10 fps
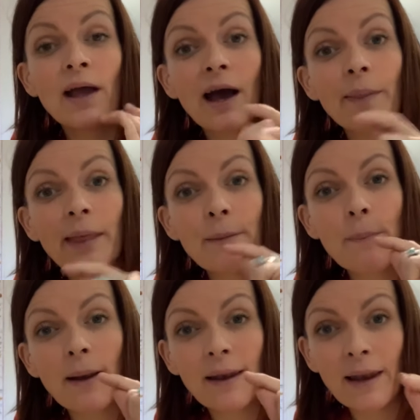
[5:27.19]
and they
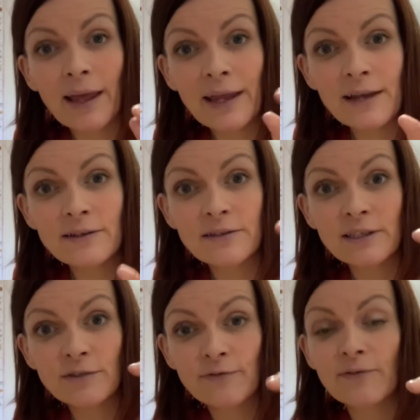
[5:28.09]
played
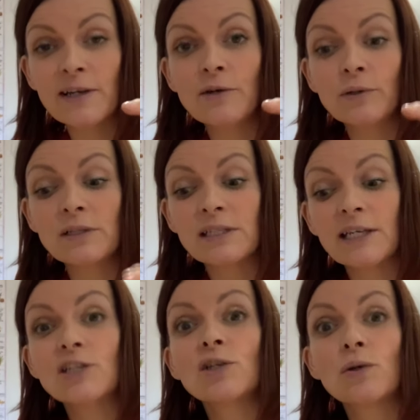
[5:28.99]
this
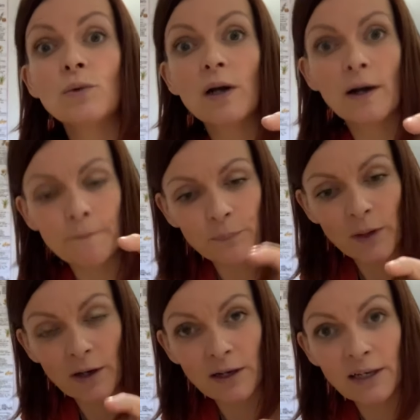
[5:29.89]
frequency to a
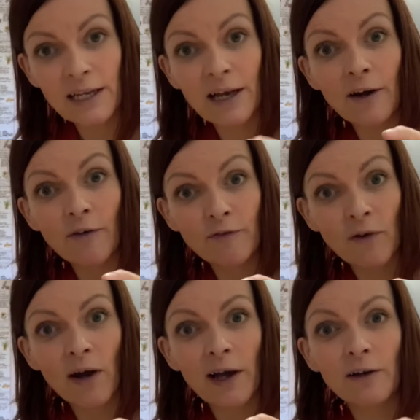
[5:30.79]
clear
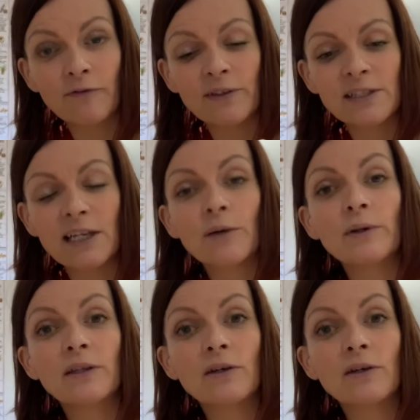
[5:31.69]
vial of this liquid